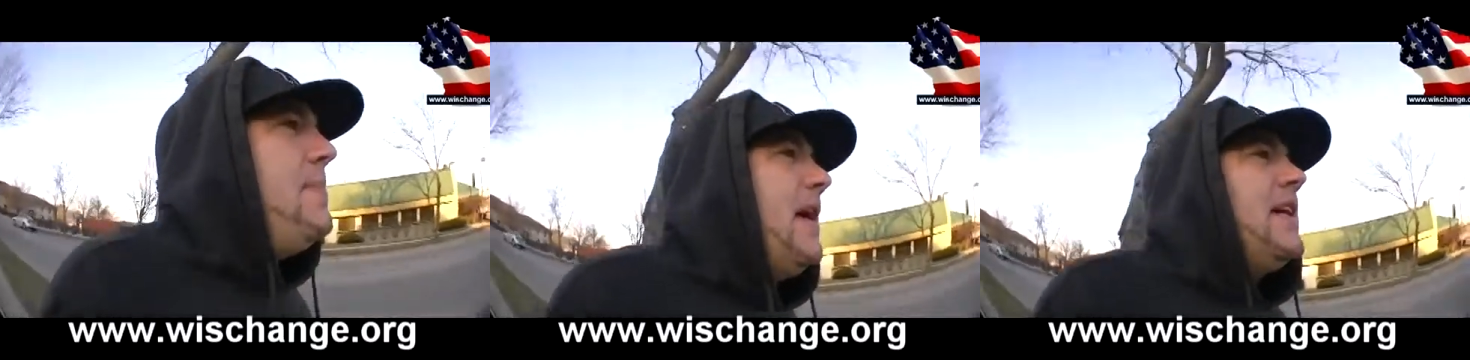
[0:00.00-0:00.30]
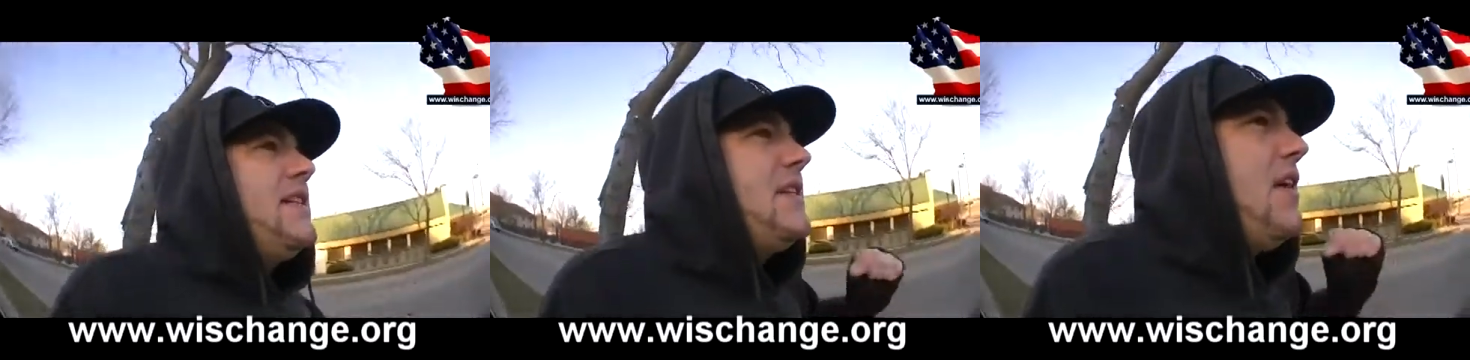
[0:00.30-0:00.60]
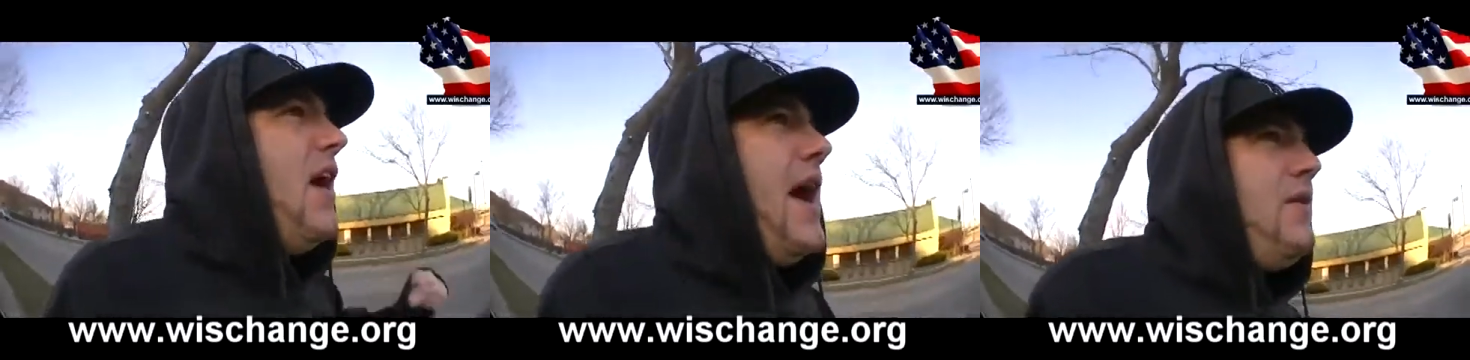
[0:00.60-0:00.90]
Because
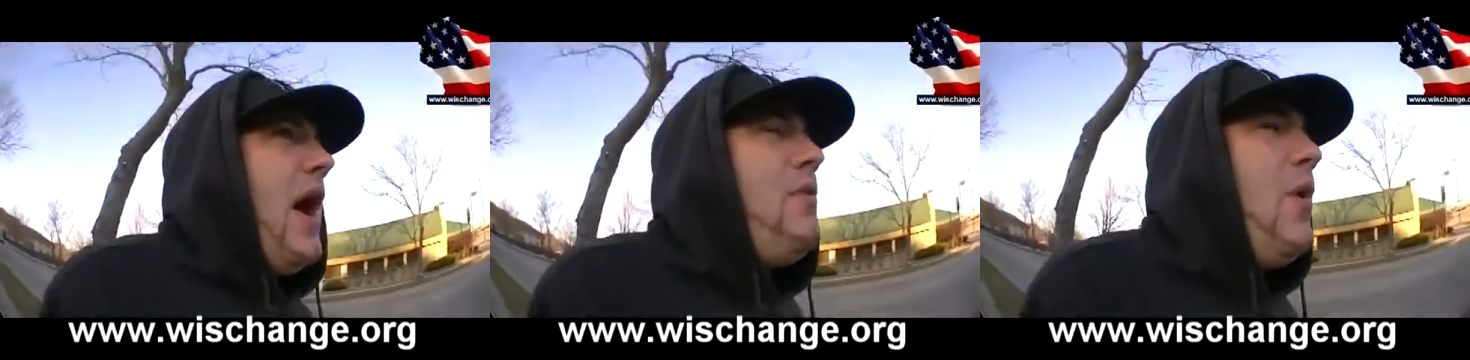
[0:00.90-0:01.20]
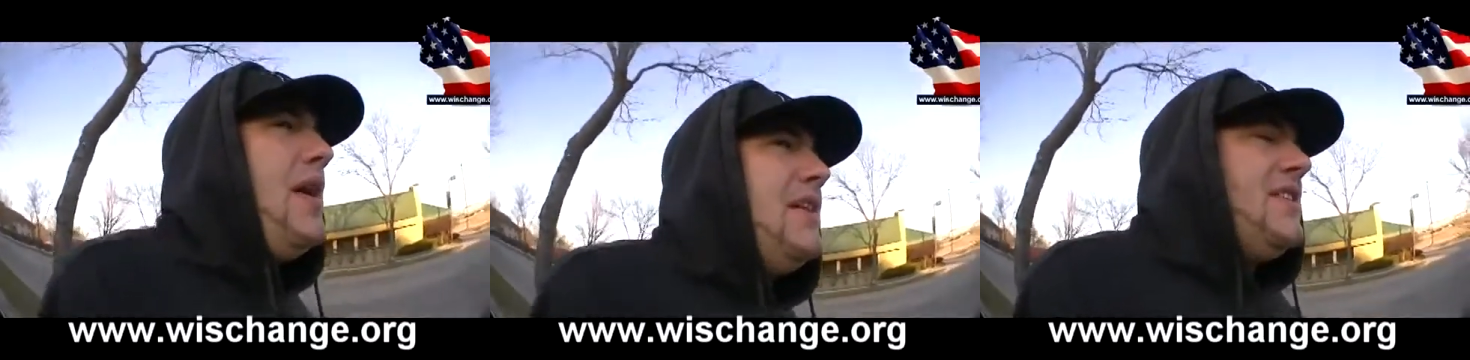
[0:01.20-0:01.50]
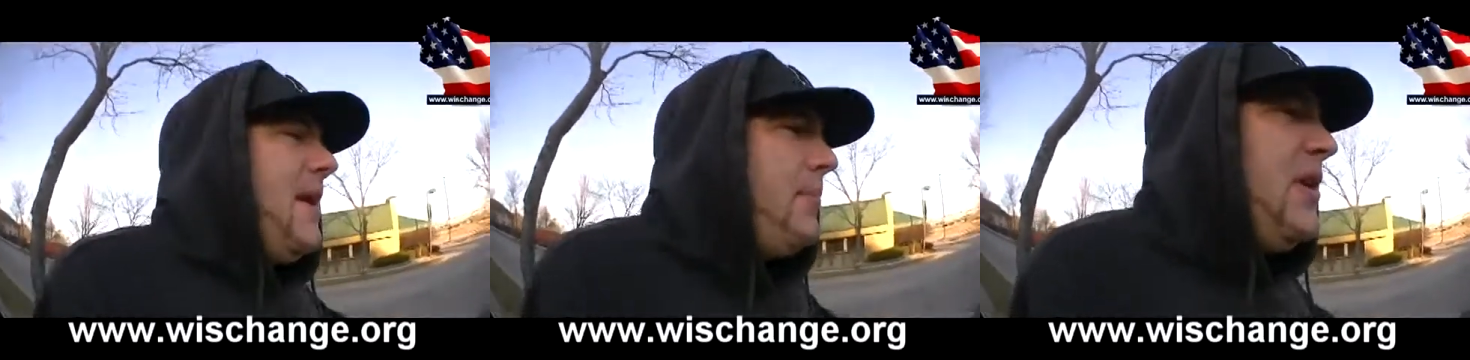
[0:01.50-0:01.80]
I wanted to
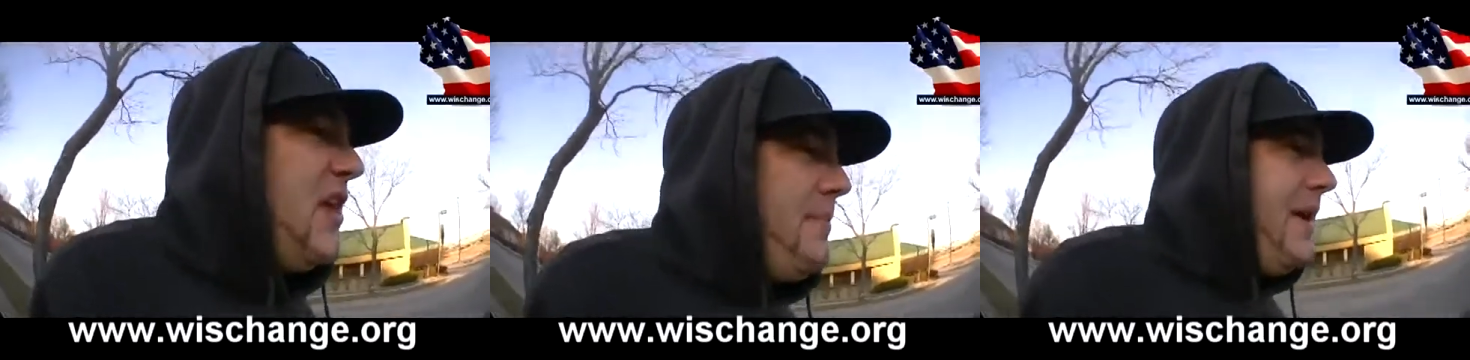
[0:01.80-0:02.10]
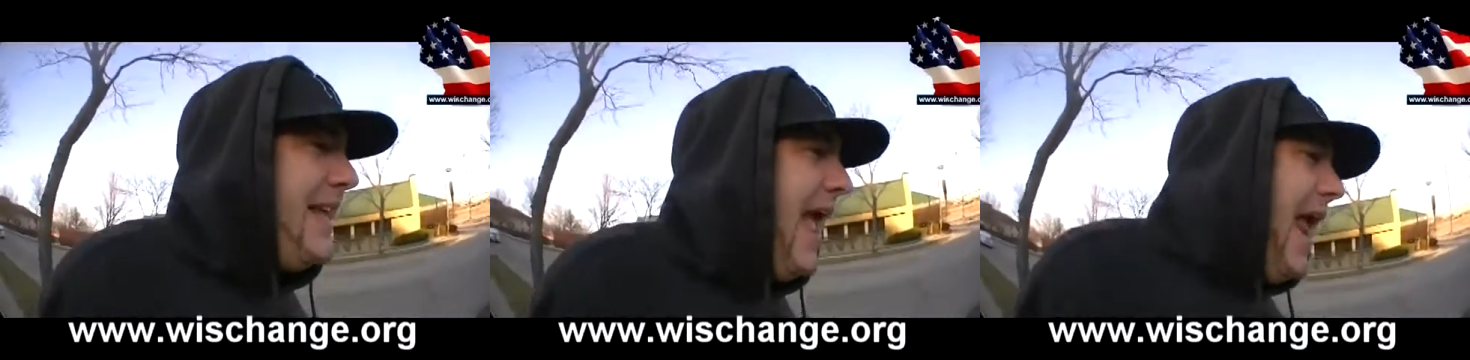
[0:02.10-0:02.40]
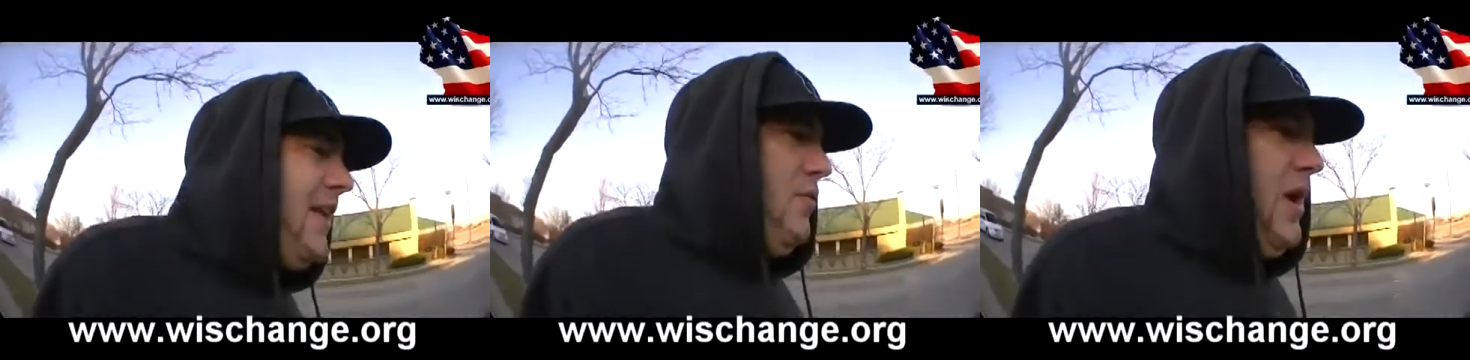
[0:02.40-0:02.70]
separate that money
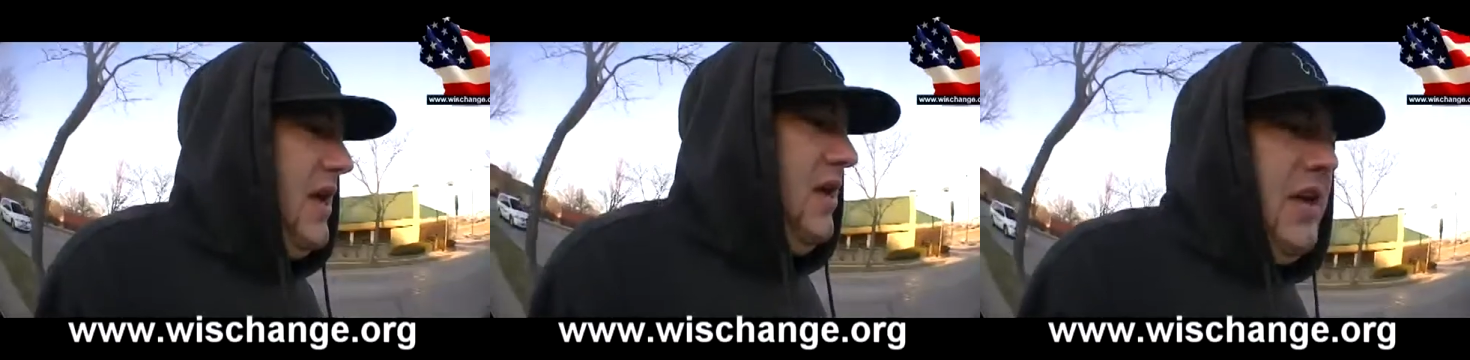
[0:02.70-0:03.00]
anyway.